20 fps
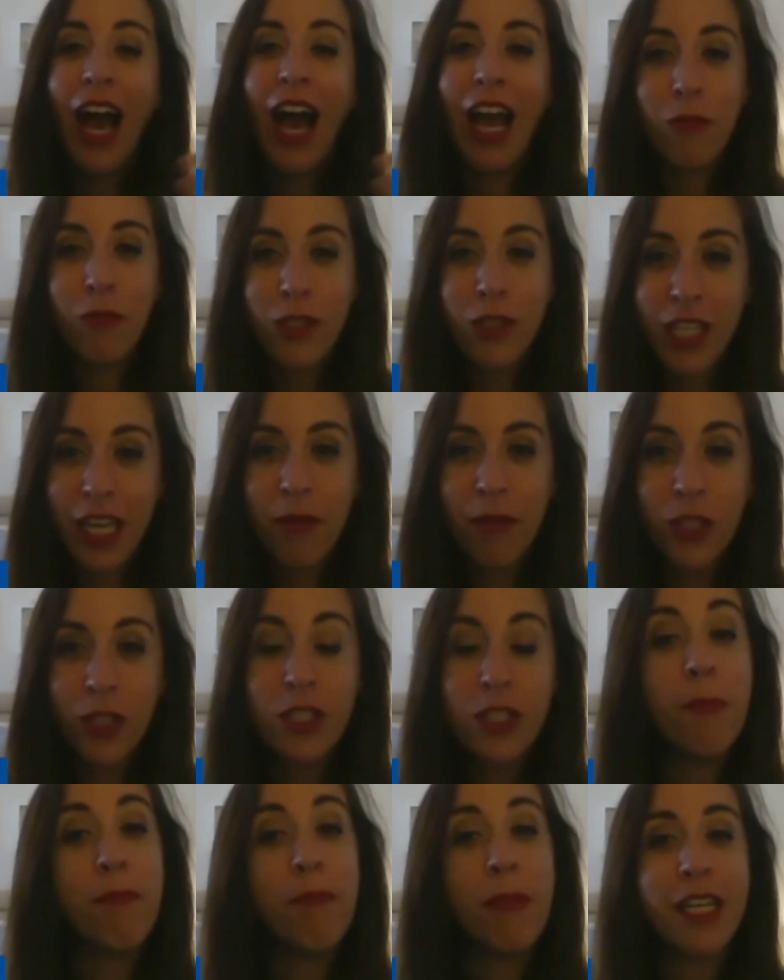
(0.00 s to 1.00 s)
I was able
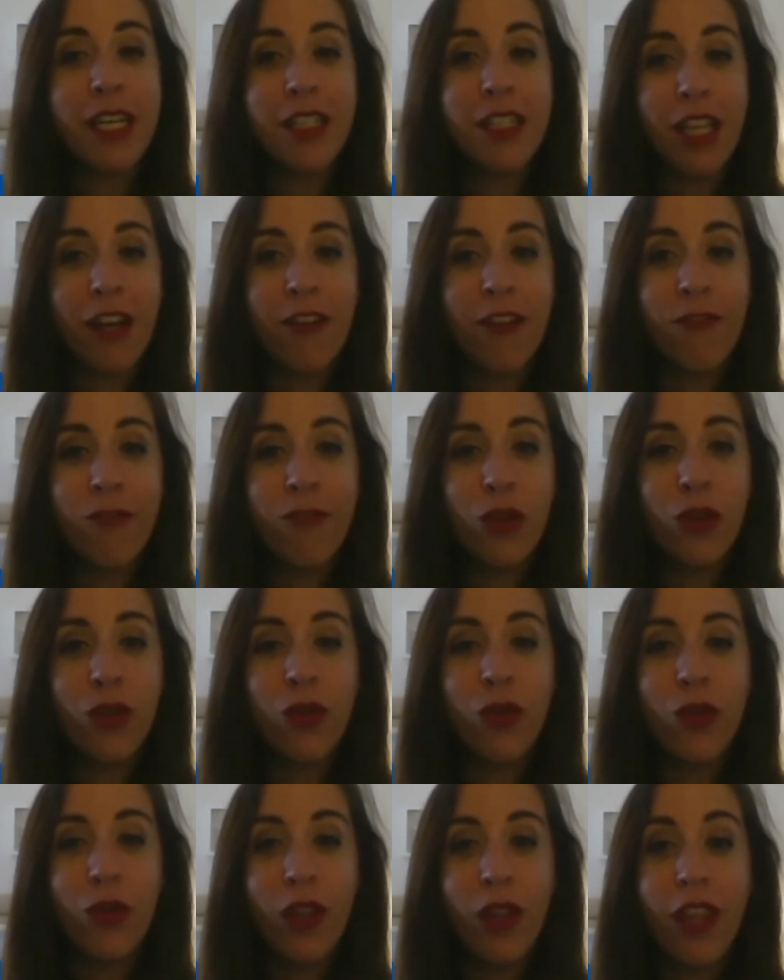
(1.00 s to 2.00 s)
to make a lot of
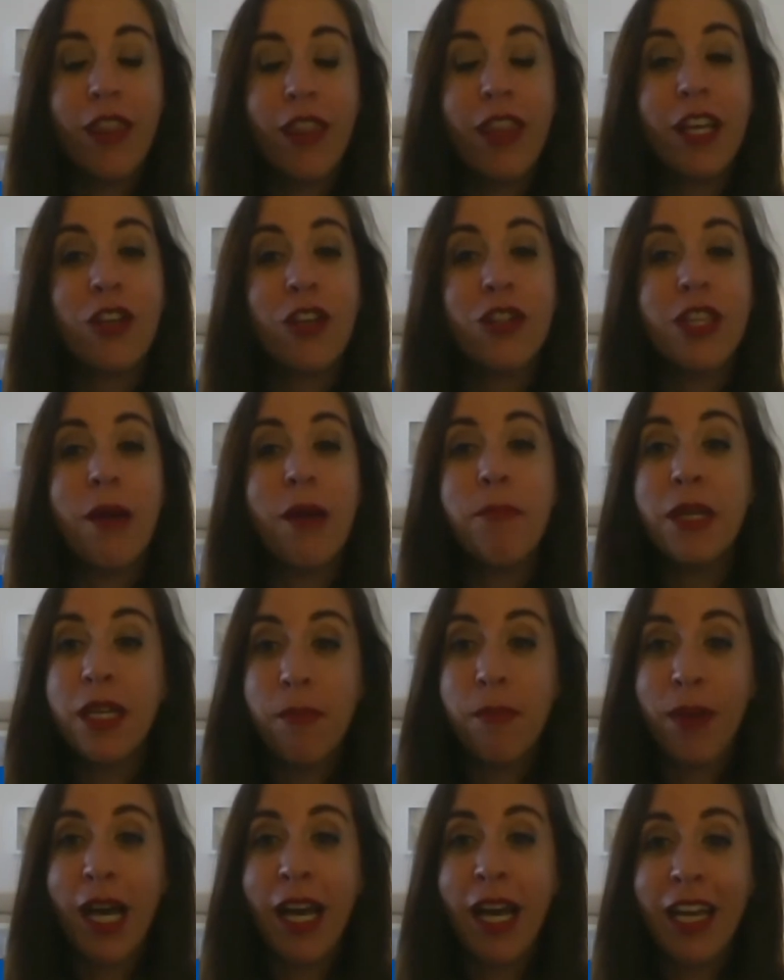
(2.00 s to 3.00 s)
food that could then be
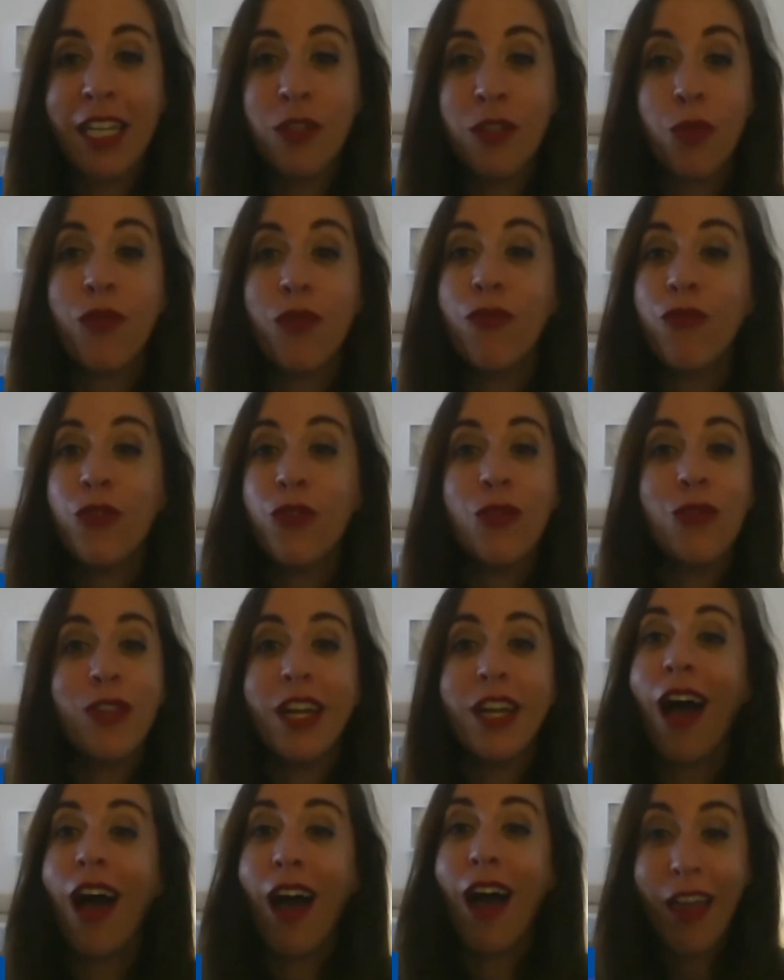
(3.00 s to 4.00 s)
combined with food
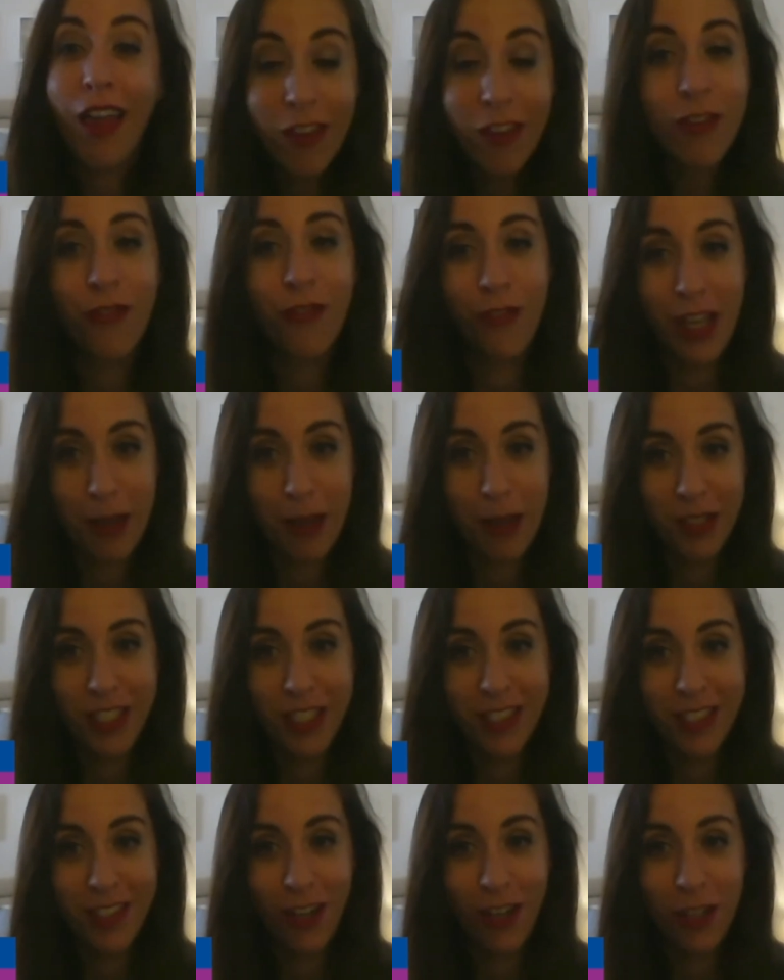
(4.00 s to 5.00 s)
that other
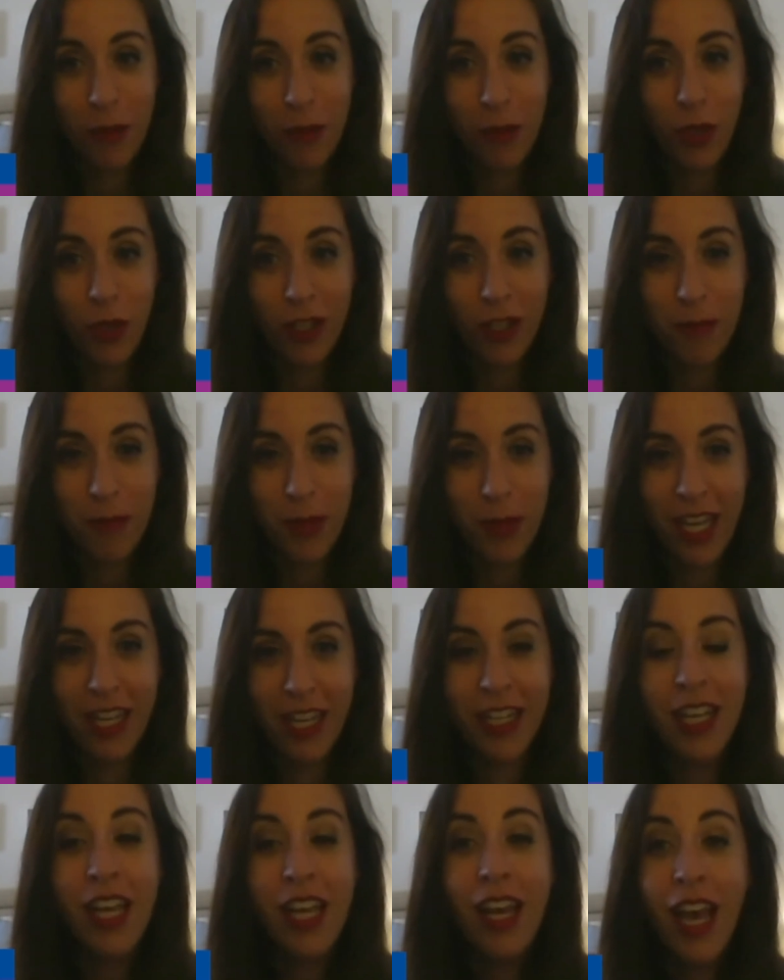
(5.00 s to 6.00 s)
families in our community
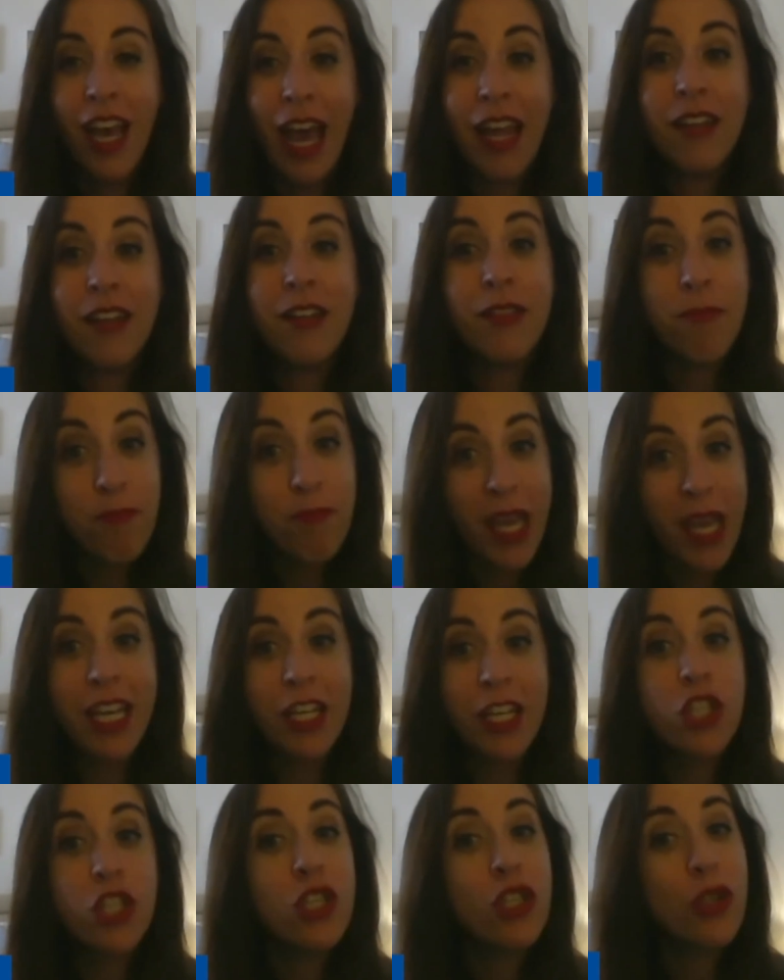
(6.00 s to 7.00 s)
made and
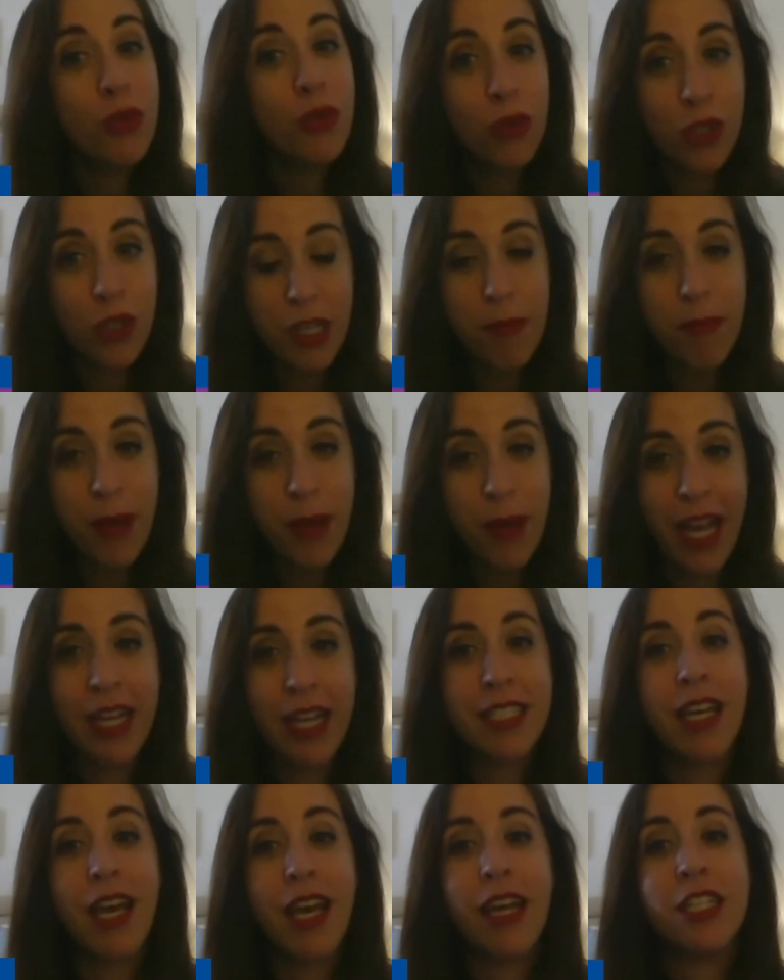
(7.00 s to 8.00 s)
make a huge
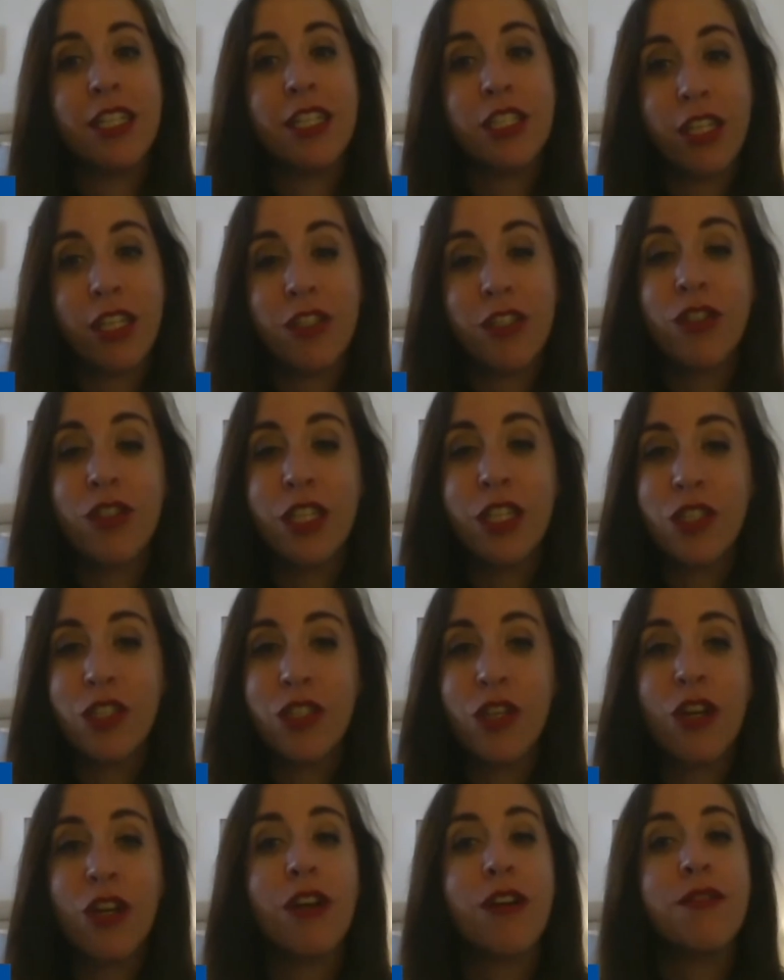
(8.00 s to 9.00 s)
impact at a shelter that
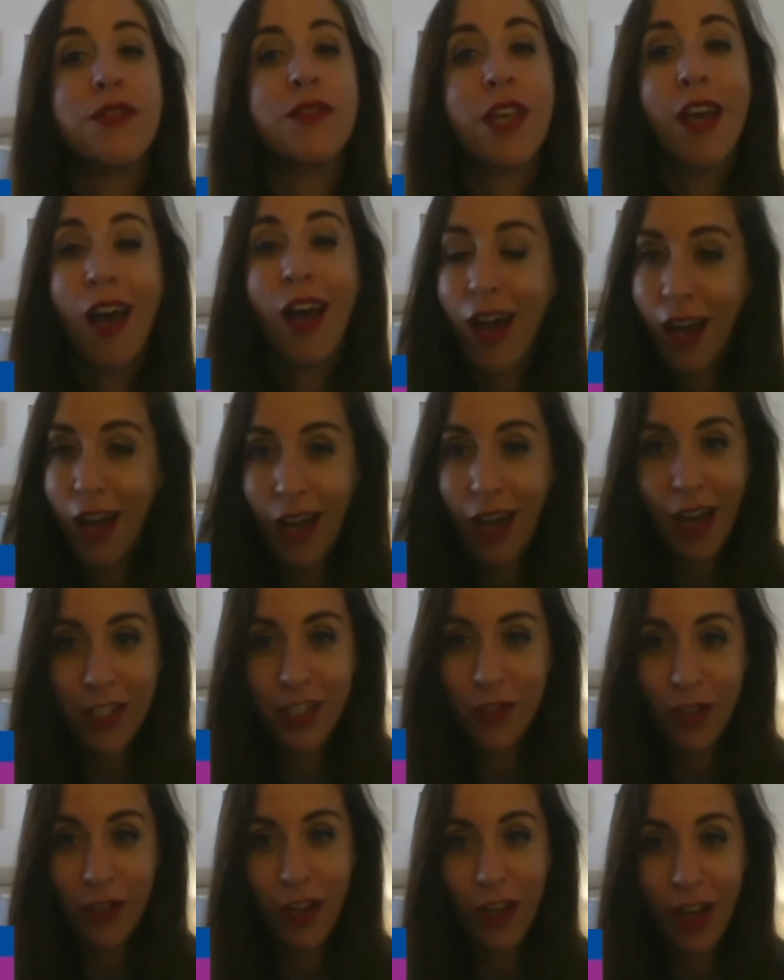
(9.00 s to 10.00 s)
serves
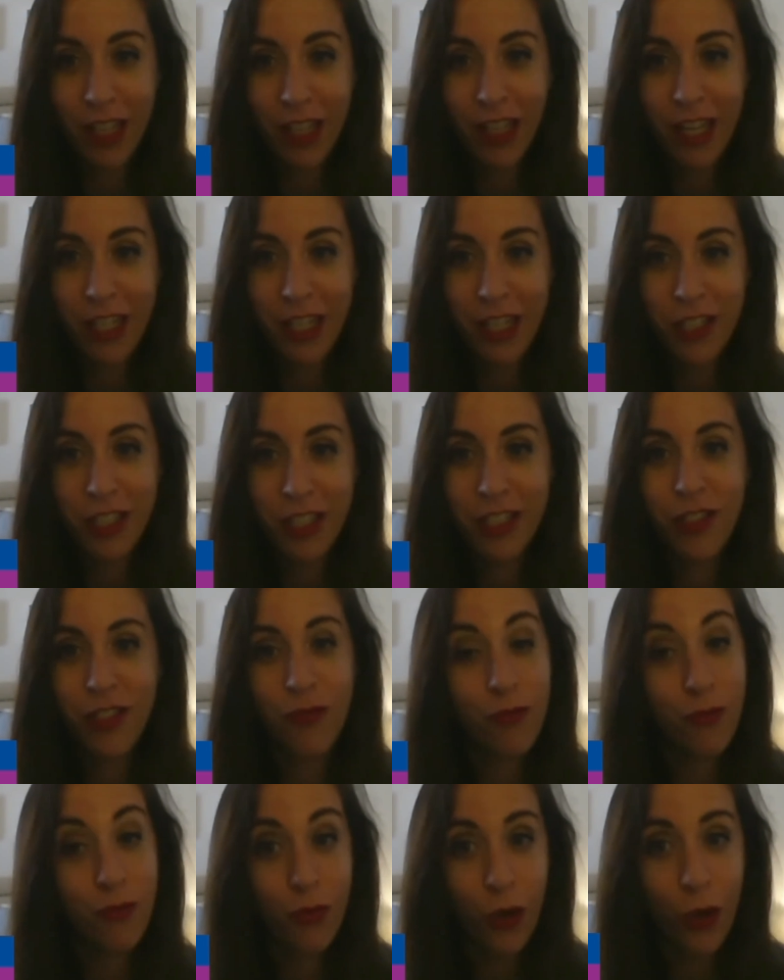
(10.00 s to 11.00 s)
100 hot lunches,
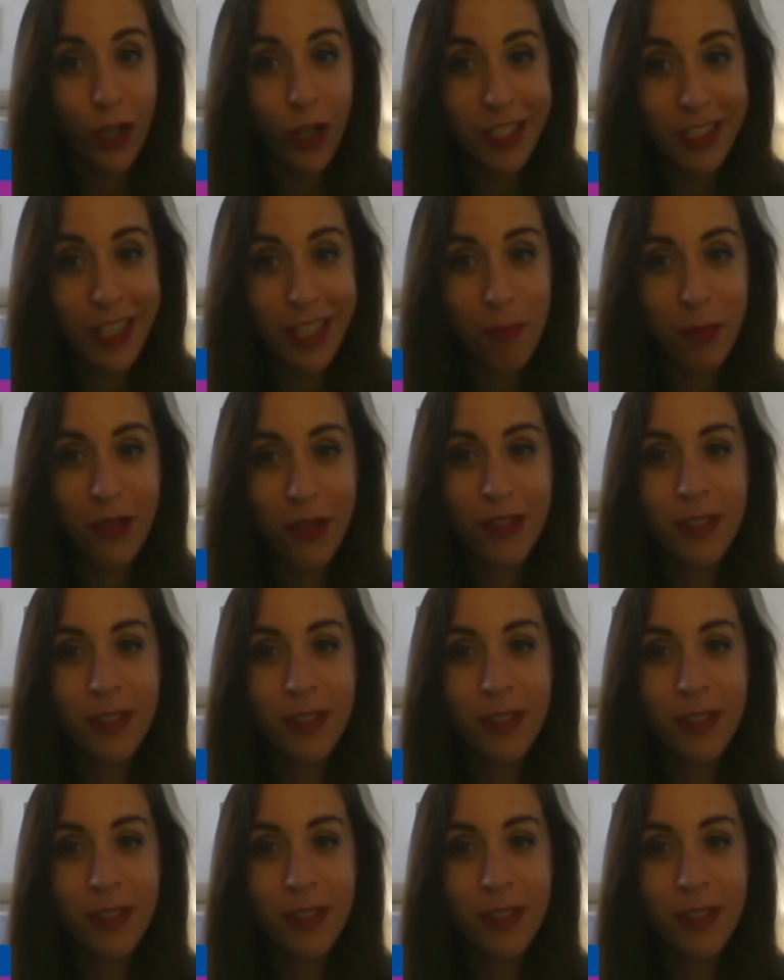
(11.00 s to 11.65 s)
for example.